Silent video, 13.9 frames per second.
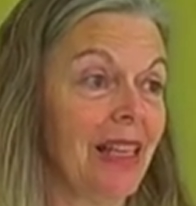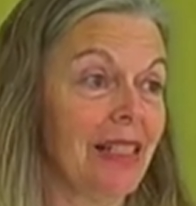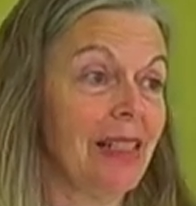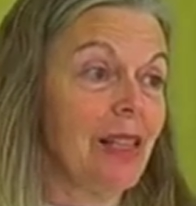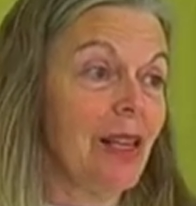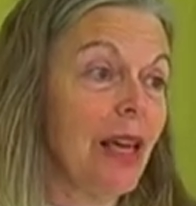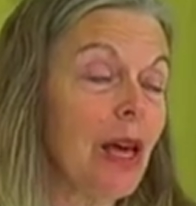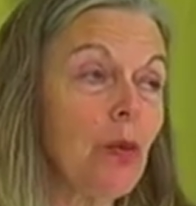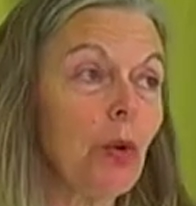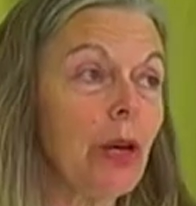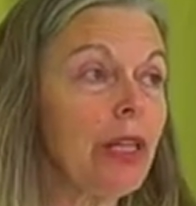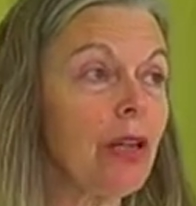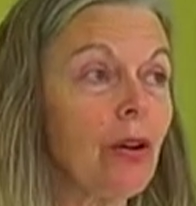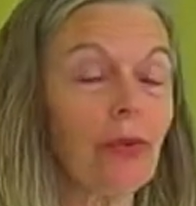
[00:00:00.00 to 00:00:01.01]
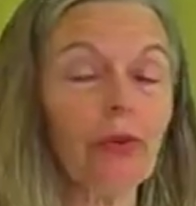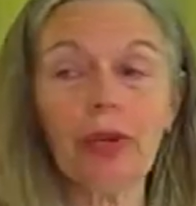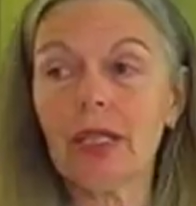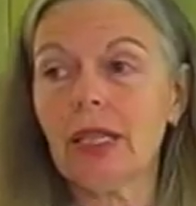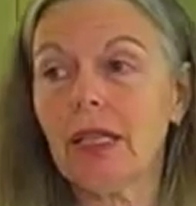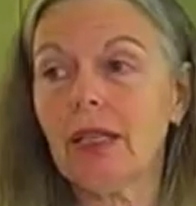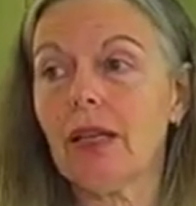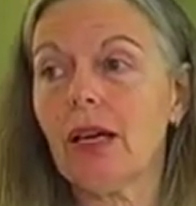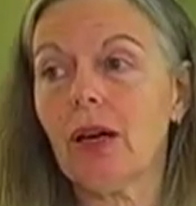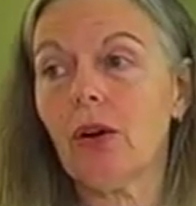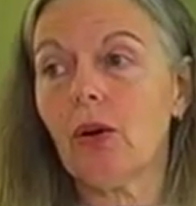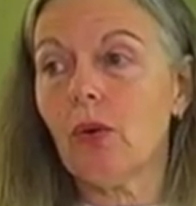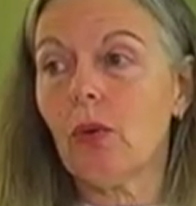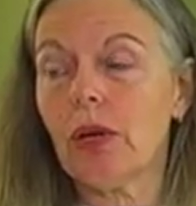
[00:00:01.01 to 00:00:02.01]
See, and we don't really
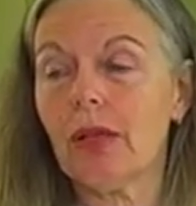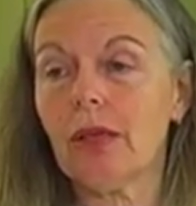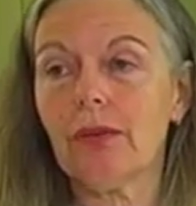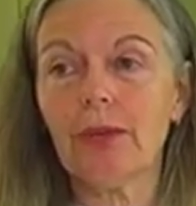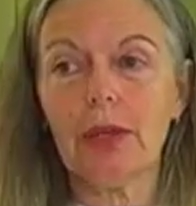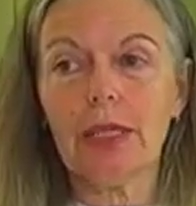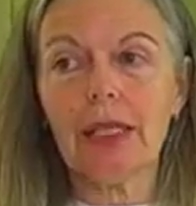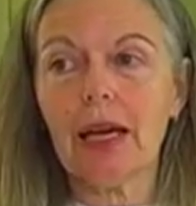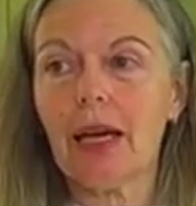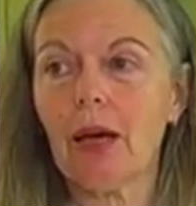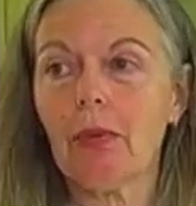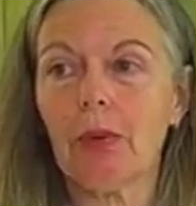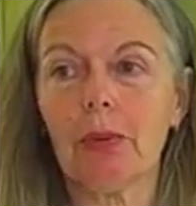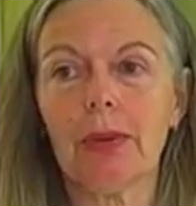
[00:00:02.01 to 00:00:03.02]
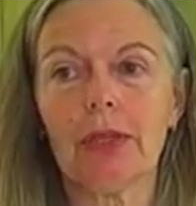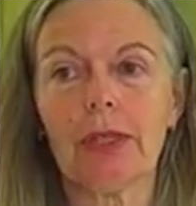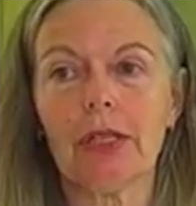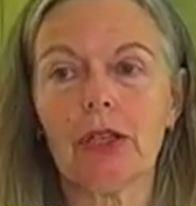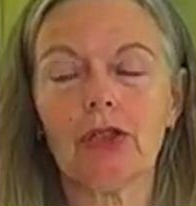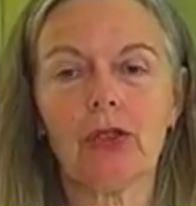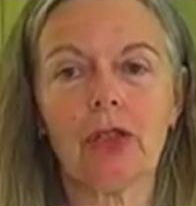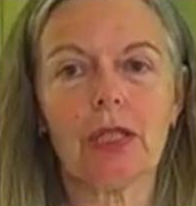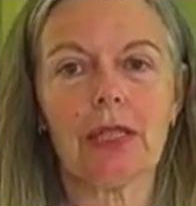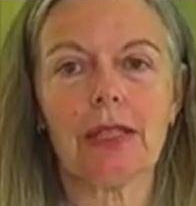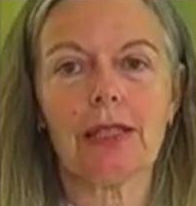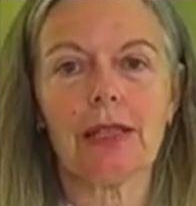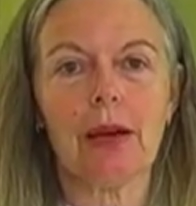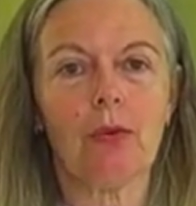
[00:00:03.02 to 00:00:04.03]
know. Well, if we take up a
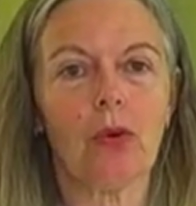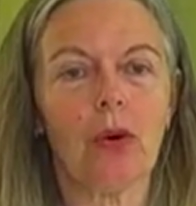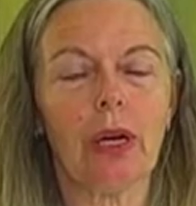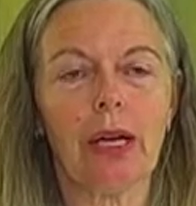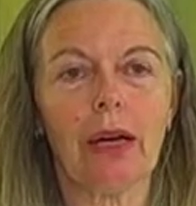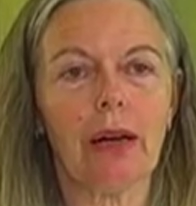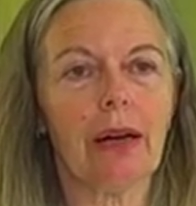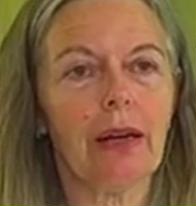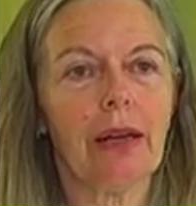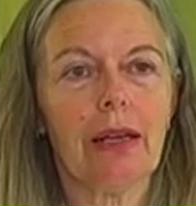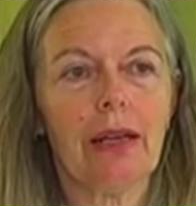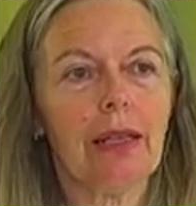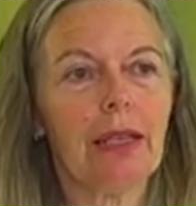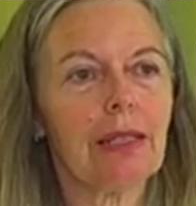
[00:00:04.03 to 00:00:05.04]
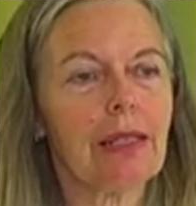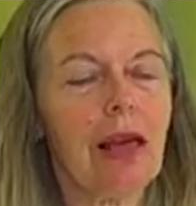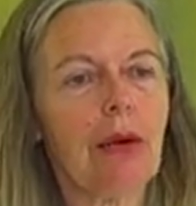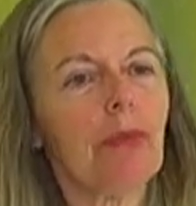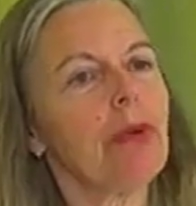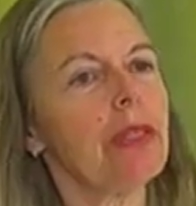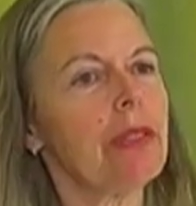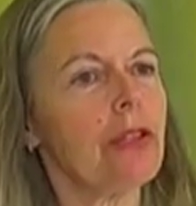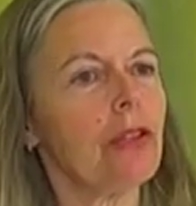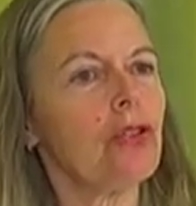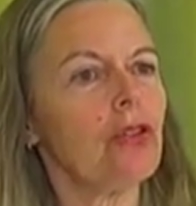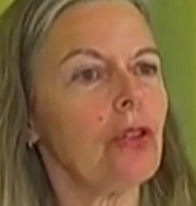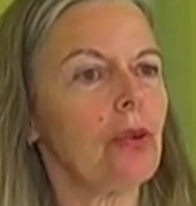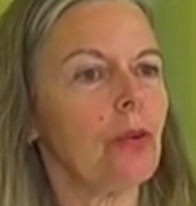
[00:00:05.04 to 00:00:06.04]
position somewhere, is that
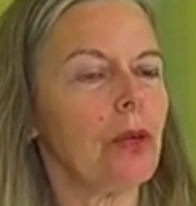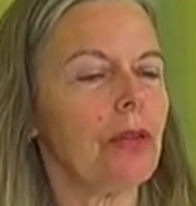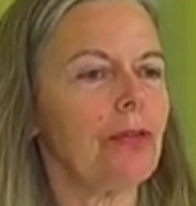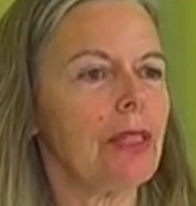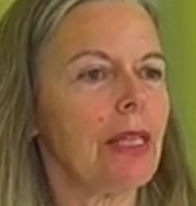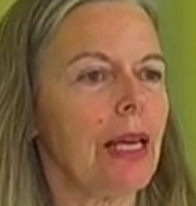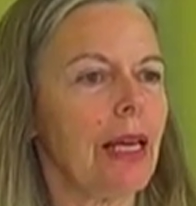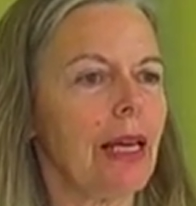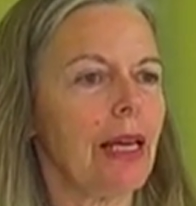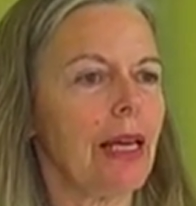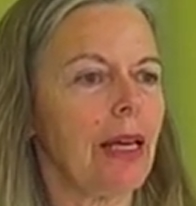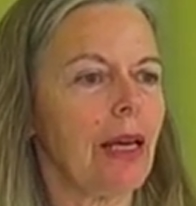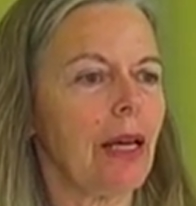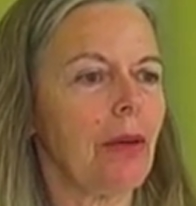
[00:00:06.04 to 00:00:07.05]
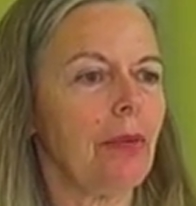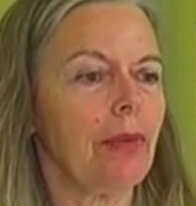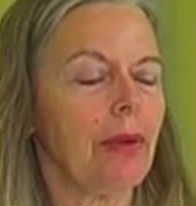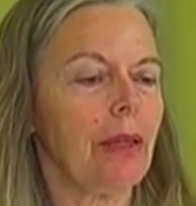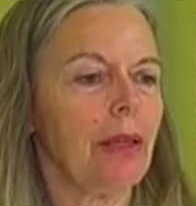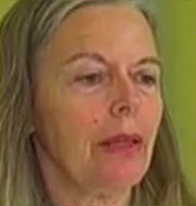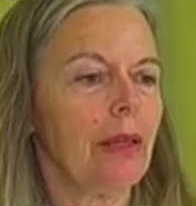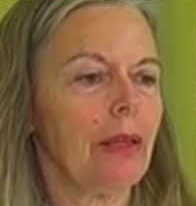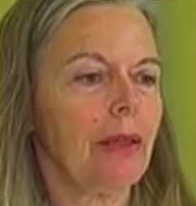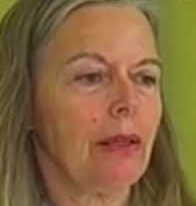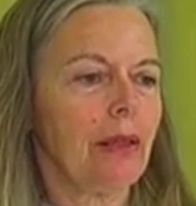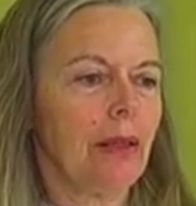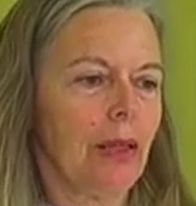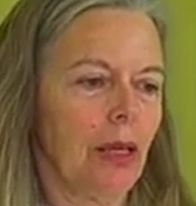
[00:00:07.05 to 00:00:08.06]
position we've taken up
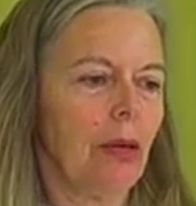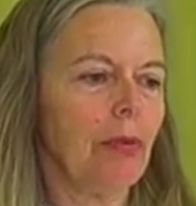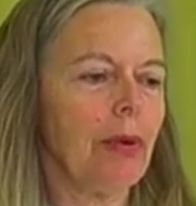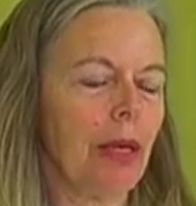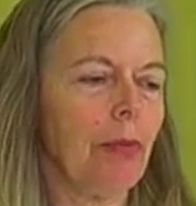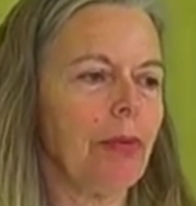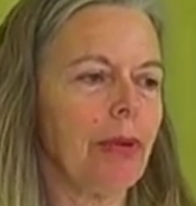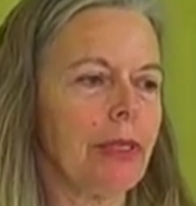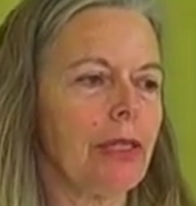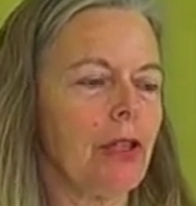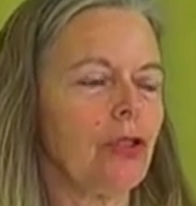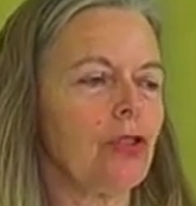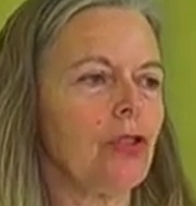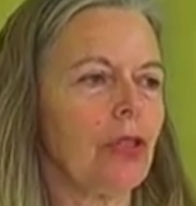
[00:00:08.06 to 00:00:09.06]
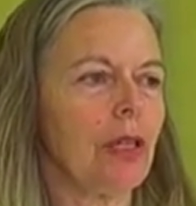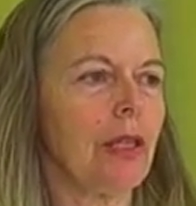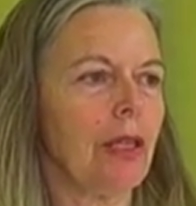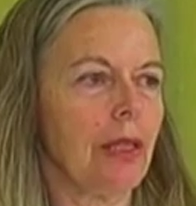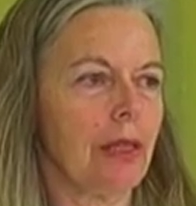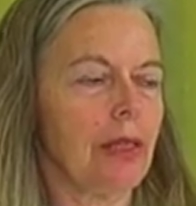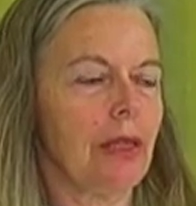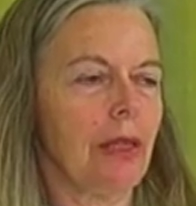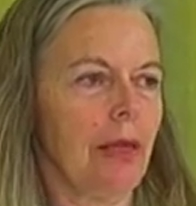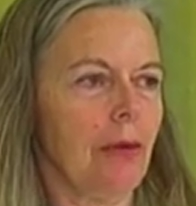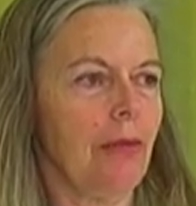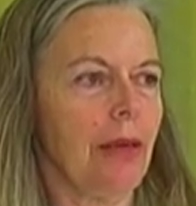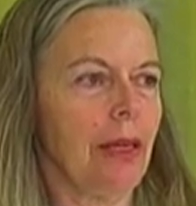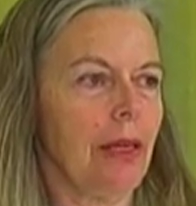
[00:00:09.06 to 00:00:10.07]
going to be a position that's
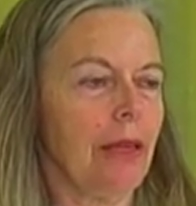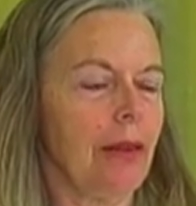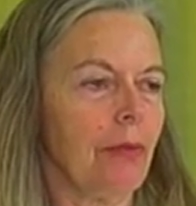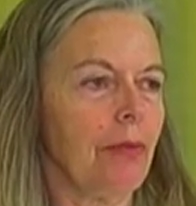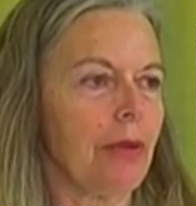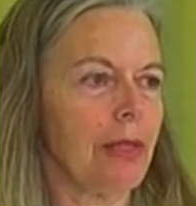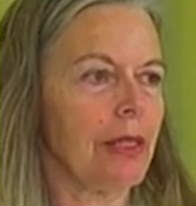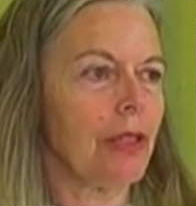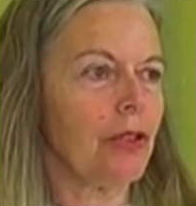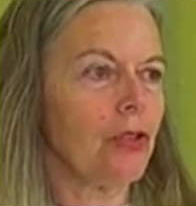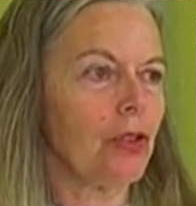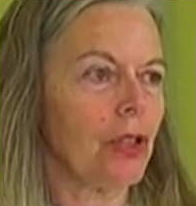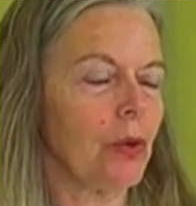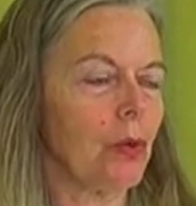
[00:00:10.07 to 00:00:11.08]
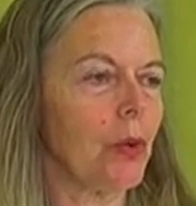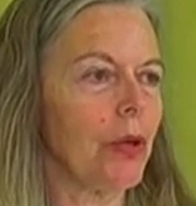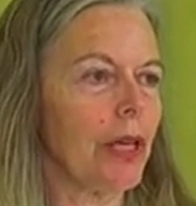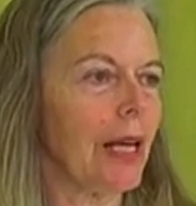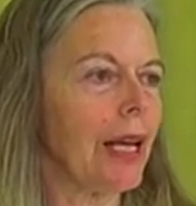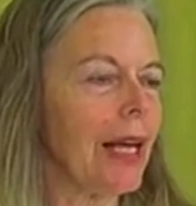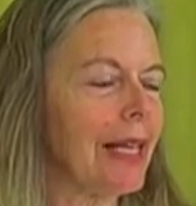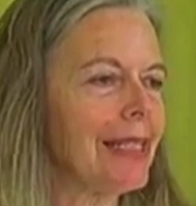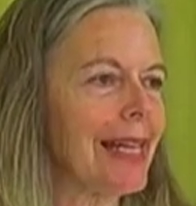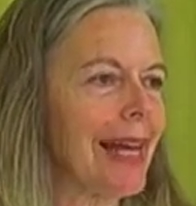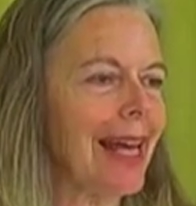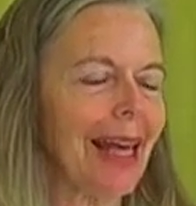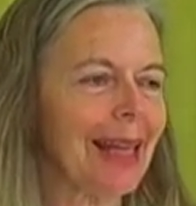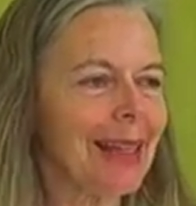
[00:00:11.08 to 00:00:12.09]
going to be the position we're in at
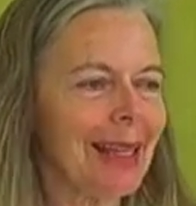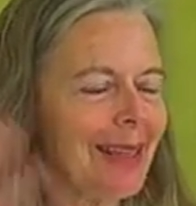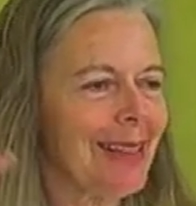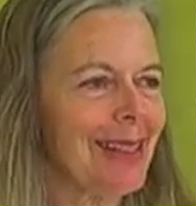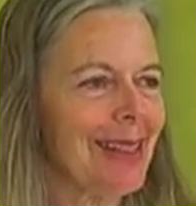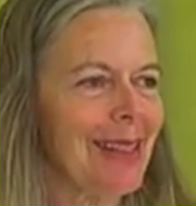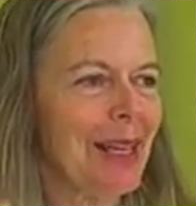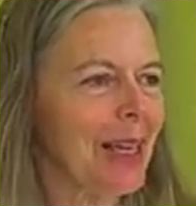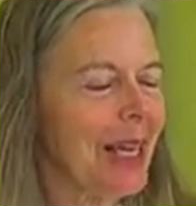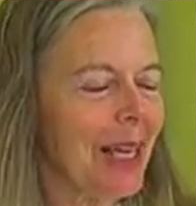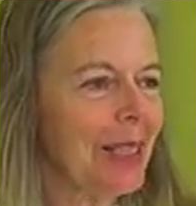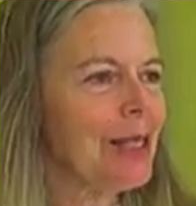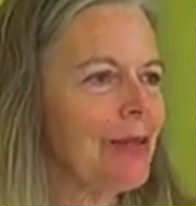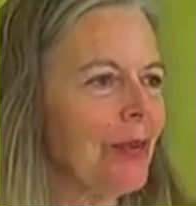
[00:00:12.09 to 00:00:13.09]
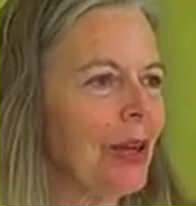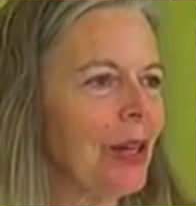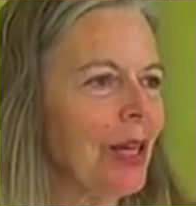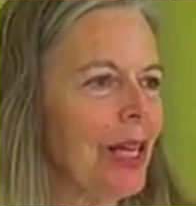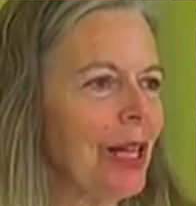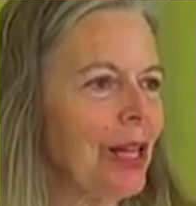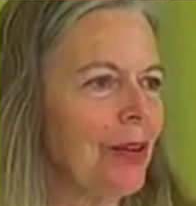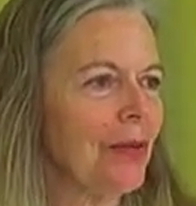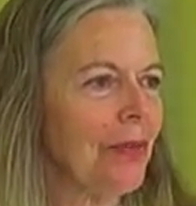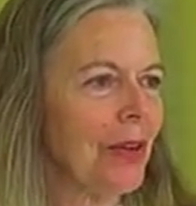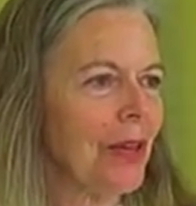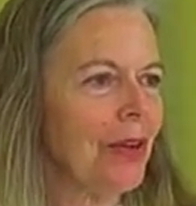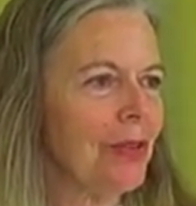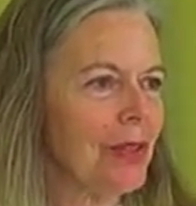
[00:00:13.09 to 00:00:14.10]
death? You see, it gets very
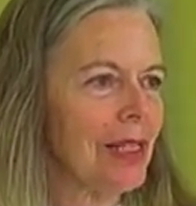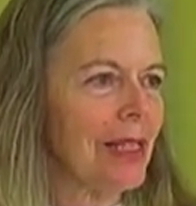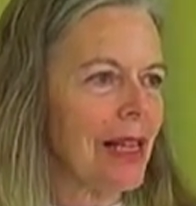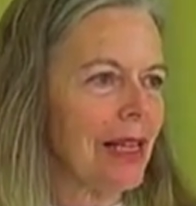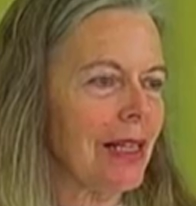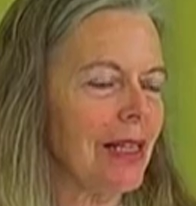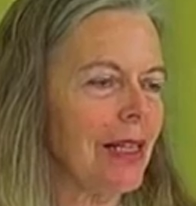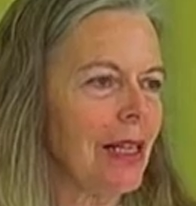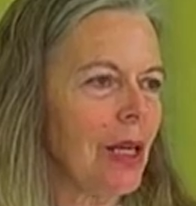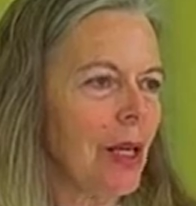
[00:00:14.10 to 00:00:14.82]
confusing.